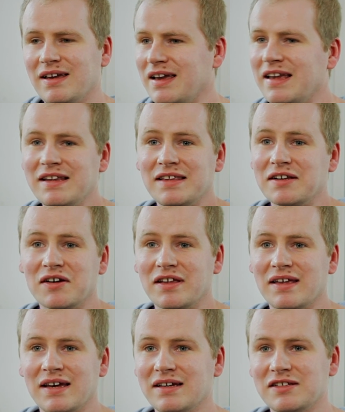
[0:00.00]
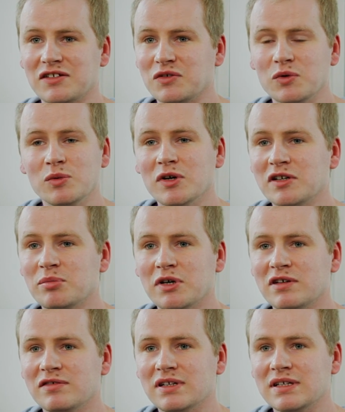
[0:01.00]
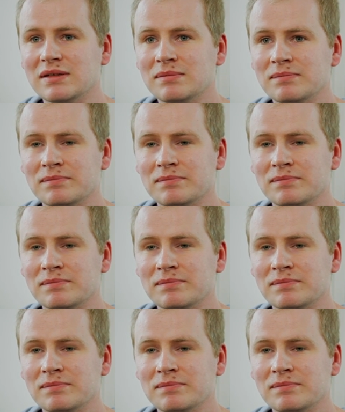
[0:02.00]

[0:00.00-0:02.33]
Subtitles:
anything like that. It just all worked perfectly.